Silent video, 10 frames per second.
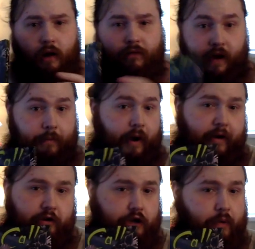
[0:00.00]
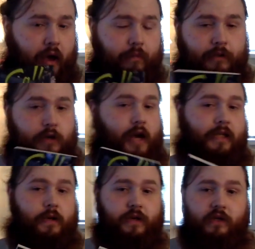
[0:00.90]
vampires showing up, so
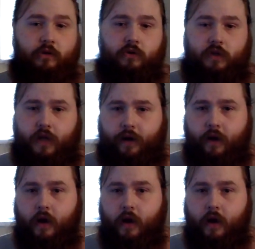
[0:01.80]
that's always interesting.